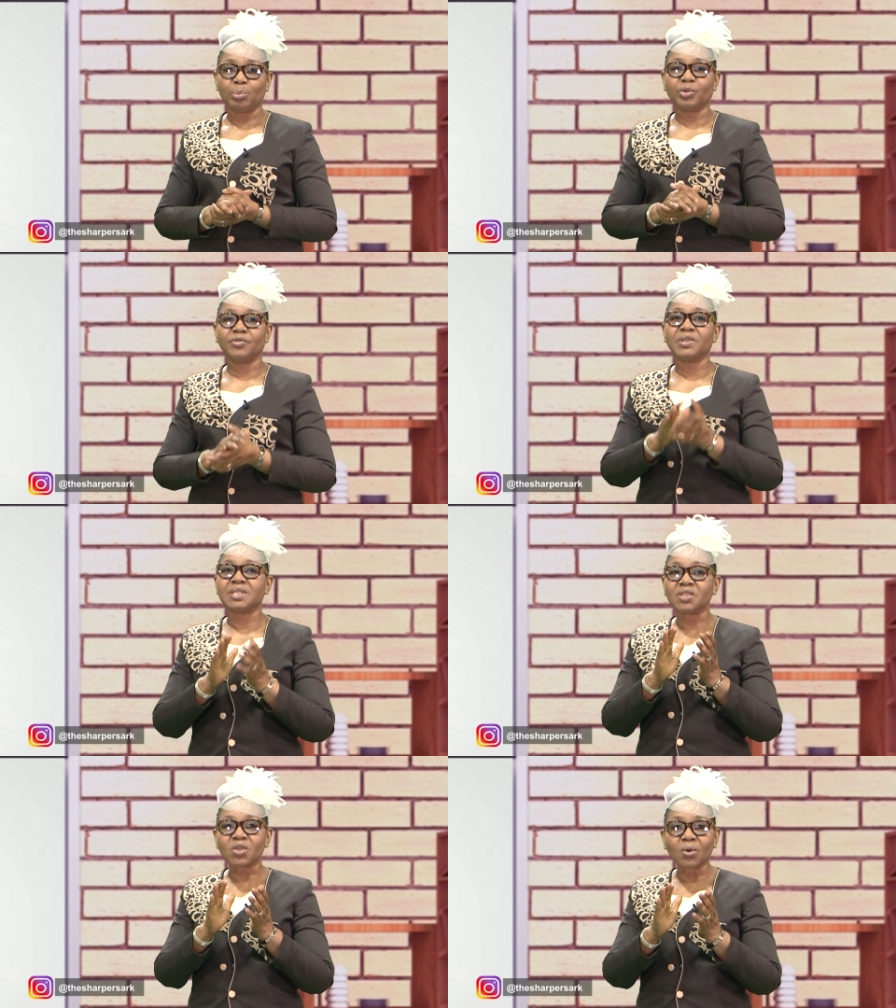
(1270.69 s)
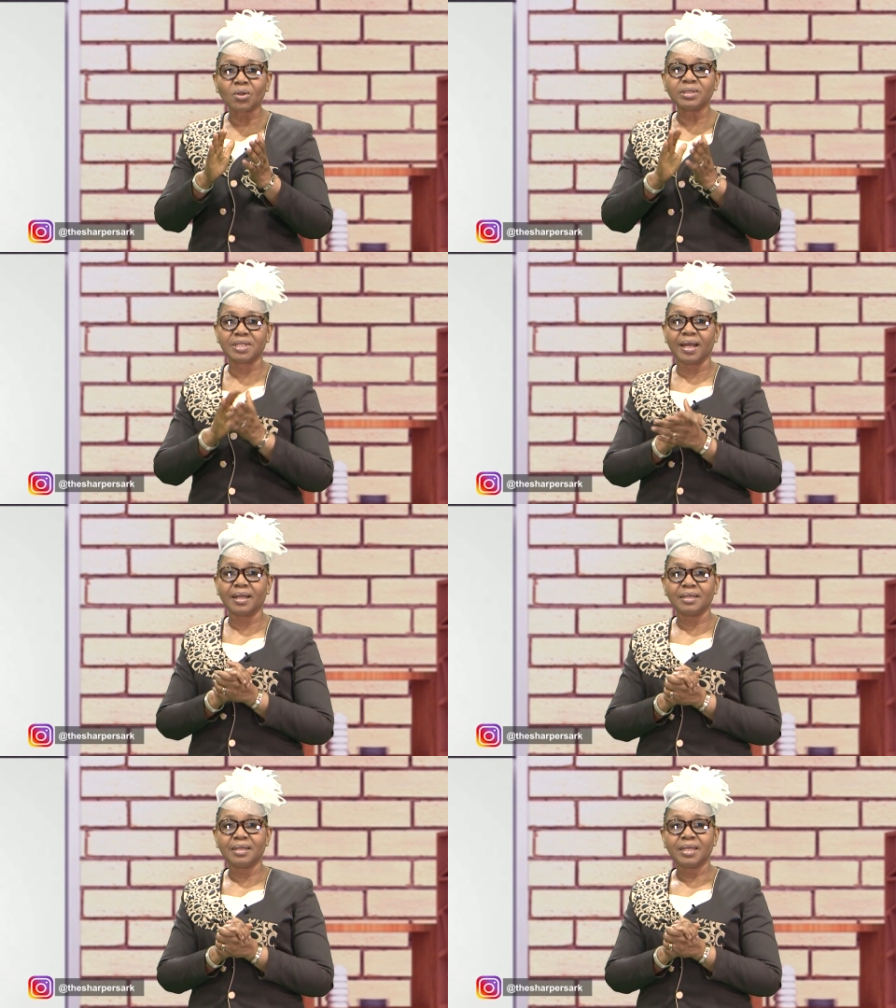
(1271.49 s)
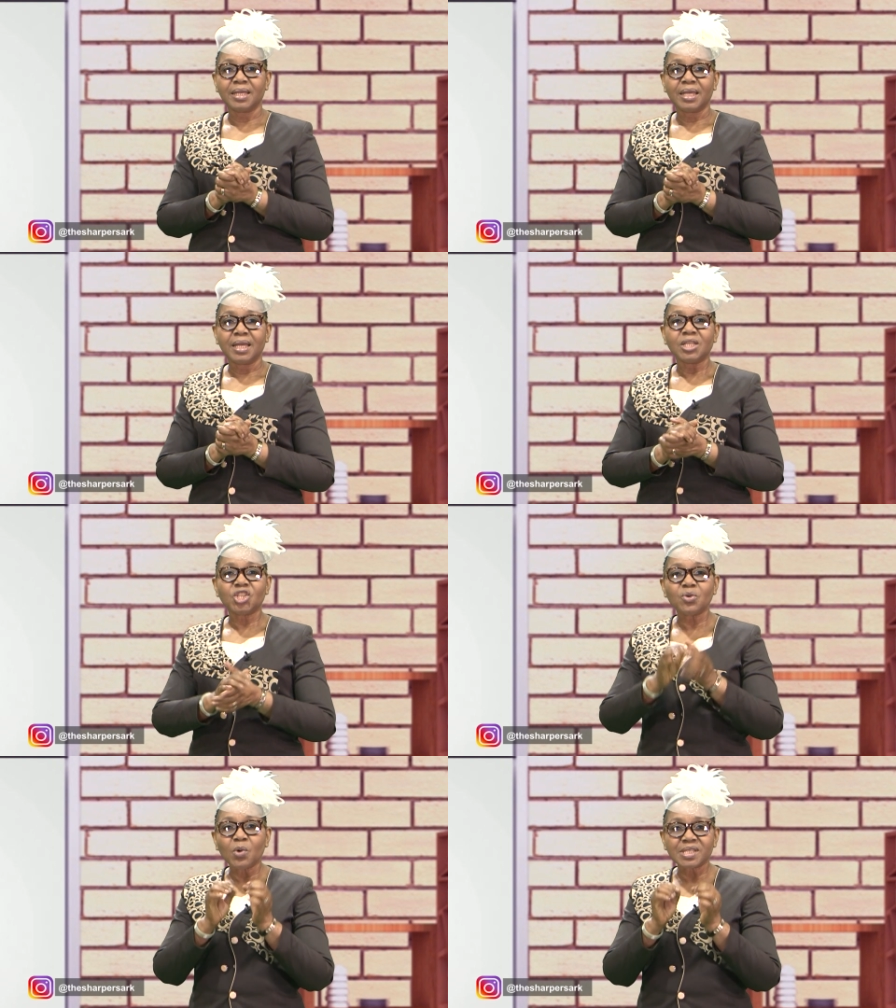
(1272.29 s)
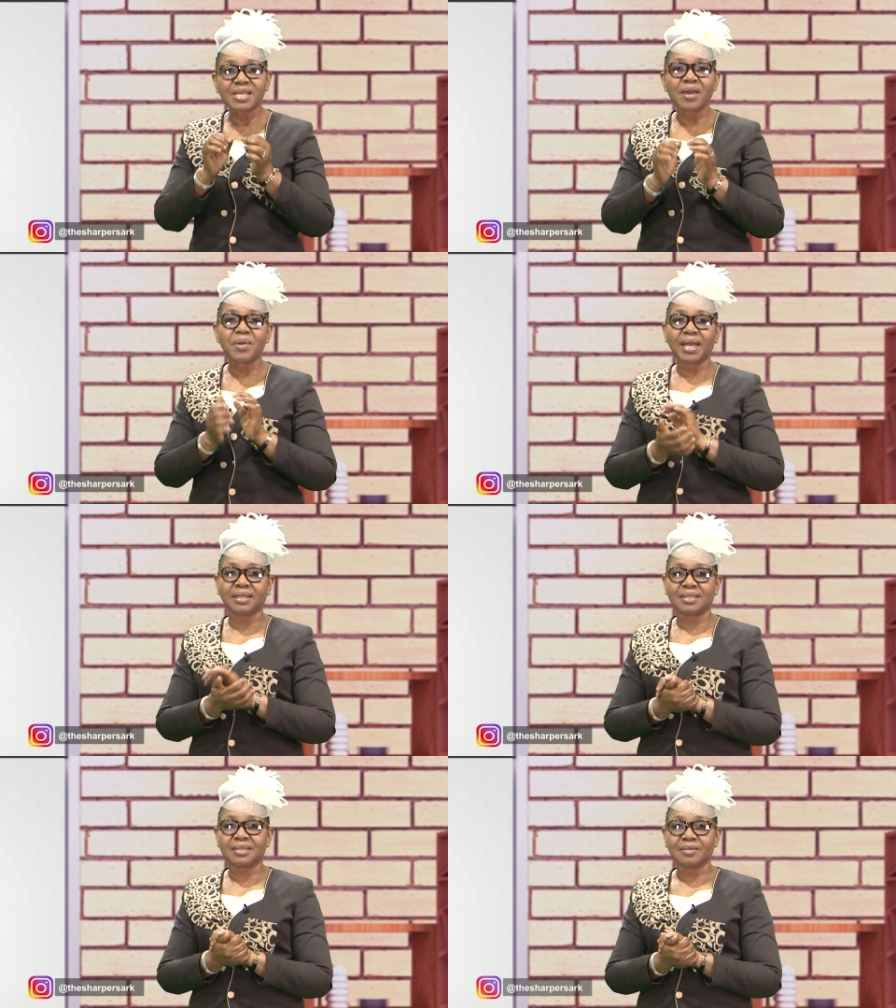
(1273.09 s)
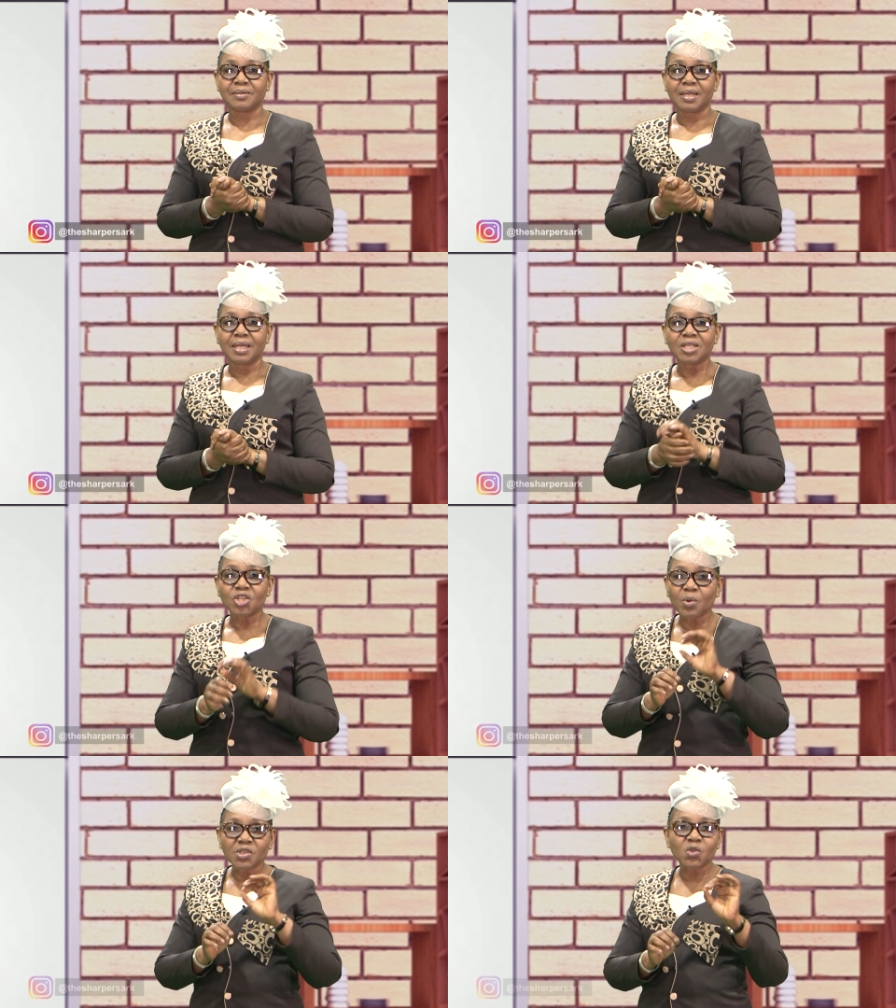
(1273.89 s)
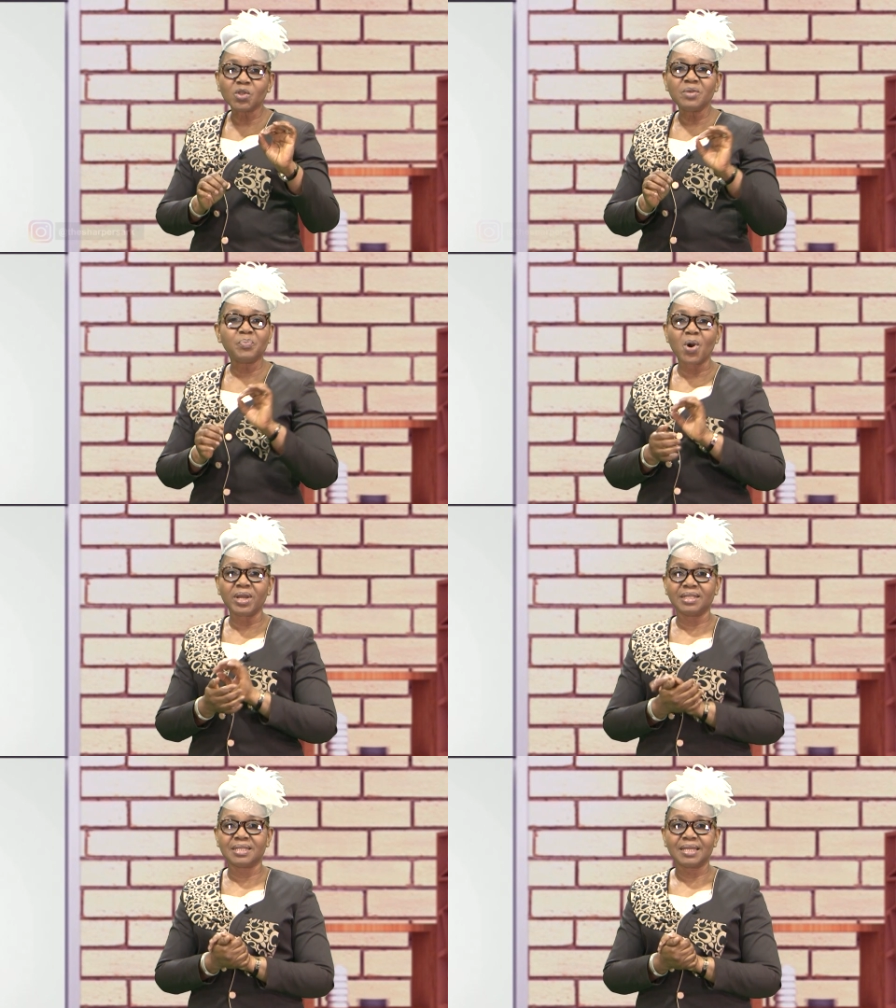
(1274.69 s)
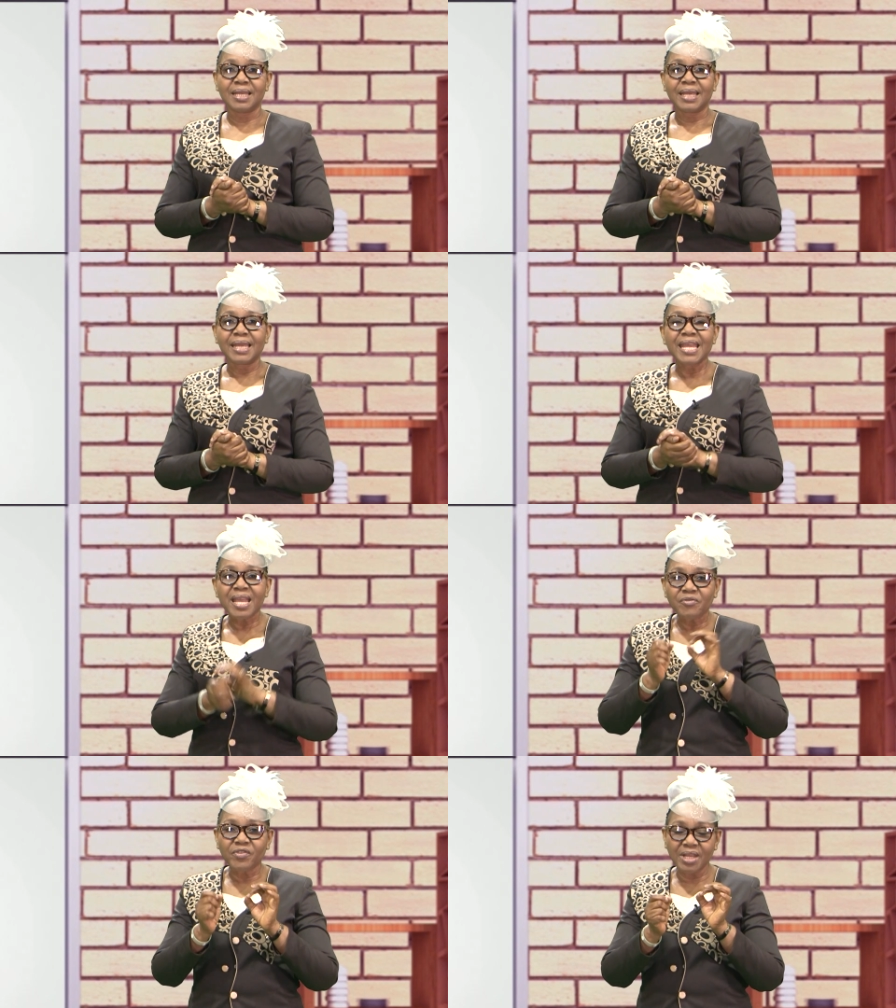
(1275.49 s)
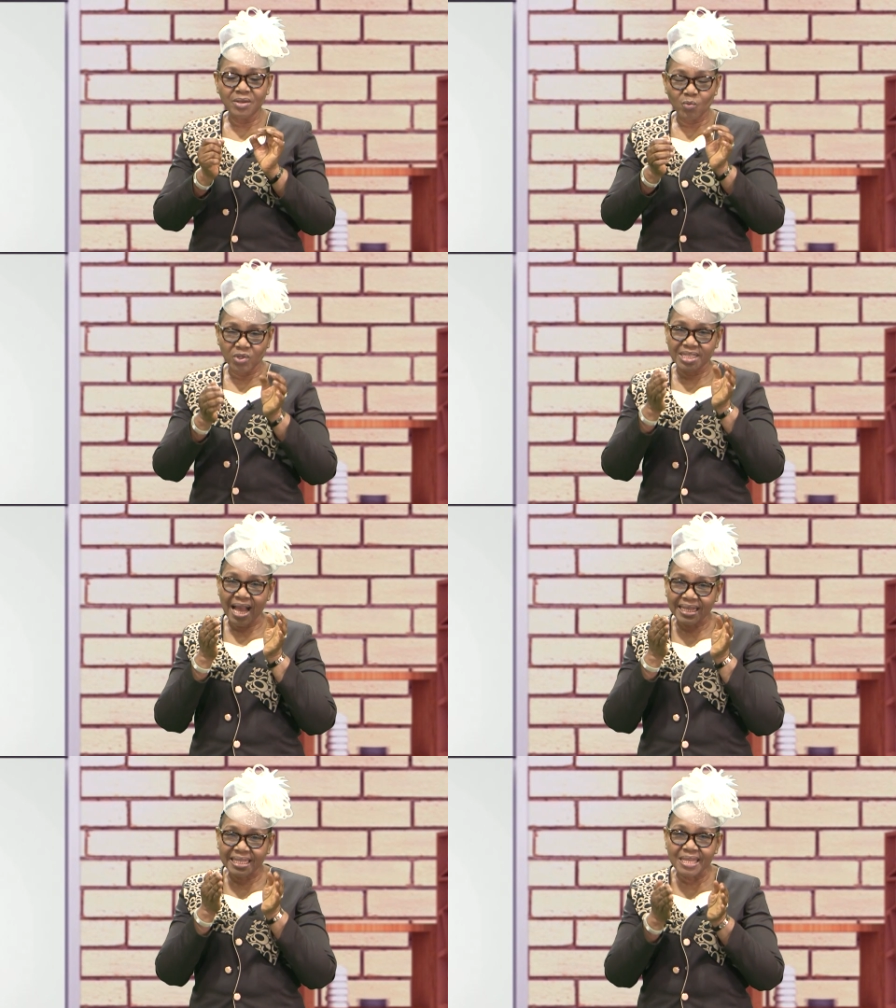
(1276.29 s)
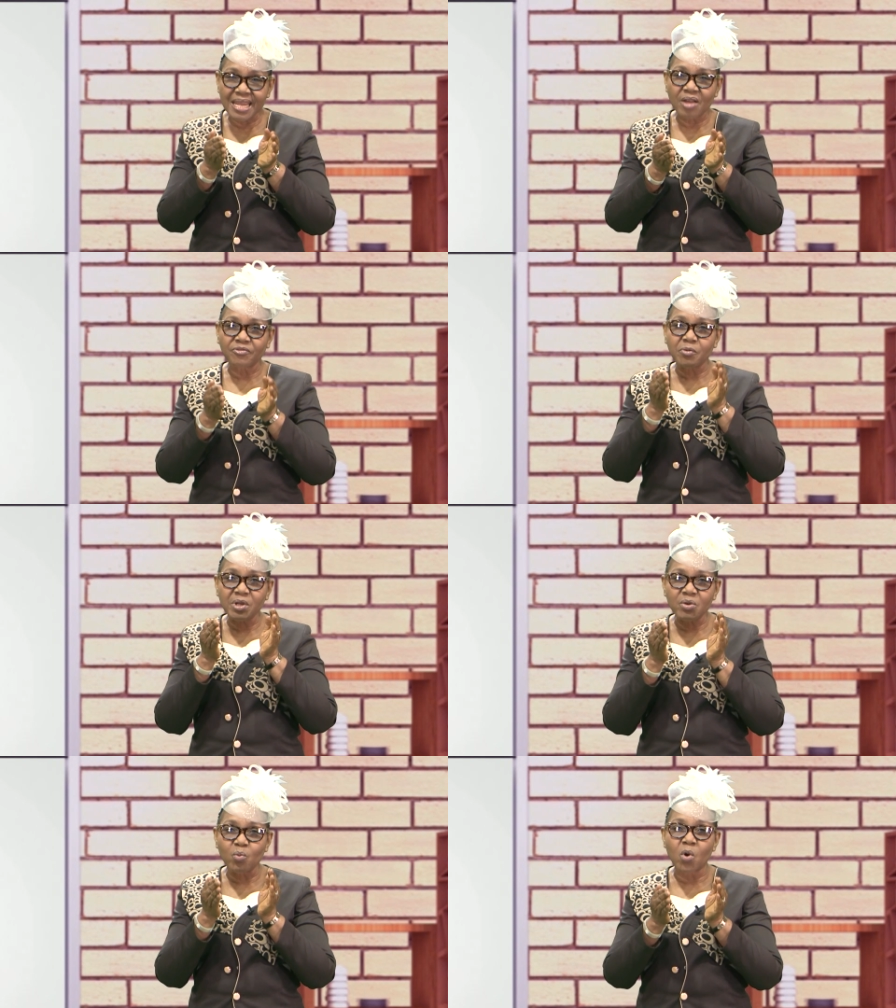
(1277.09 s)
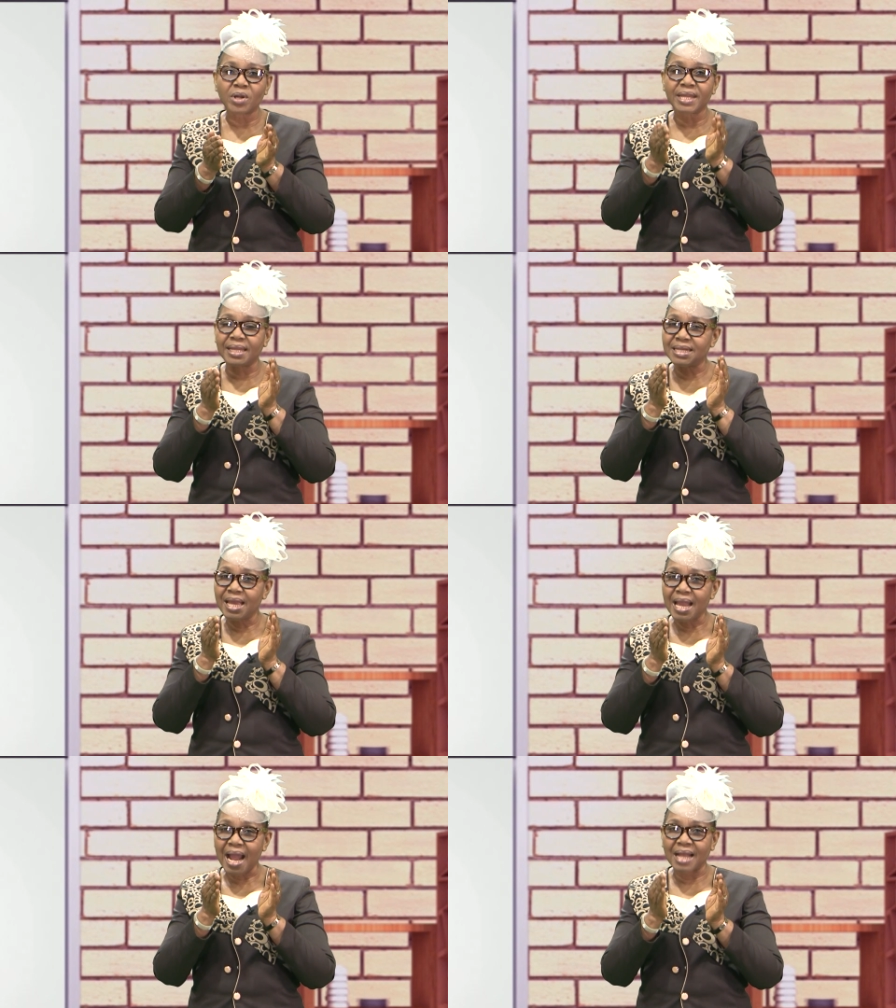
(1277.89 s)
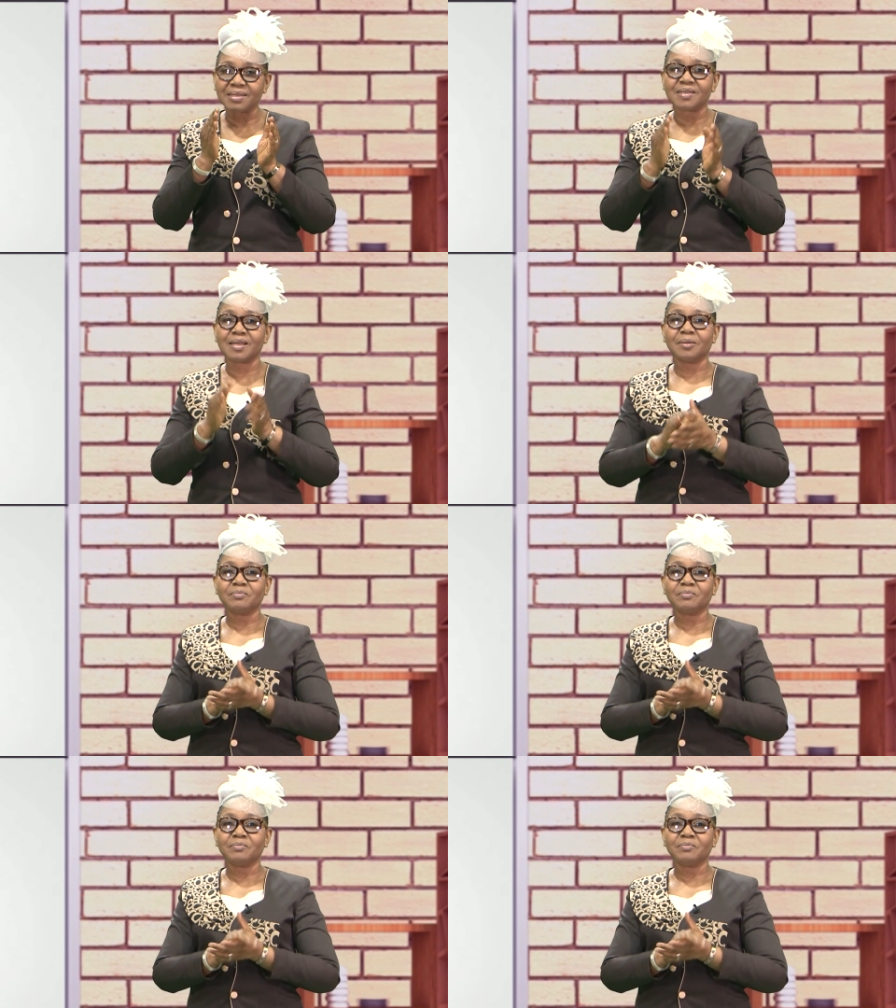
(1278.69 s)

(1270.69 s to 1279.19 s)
Prophetess Huldah, she was direct. She was to the point, even with her carefully worded answer.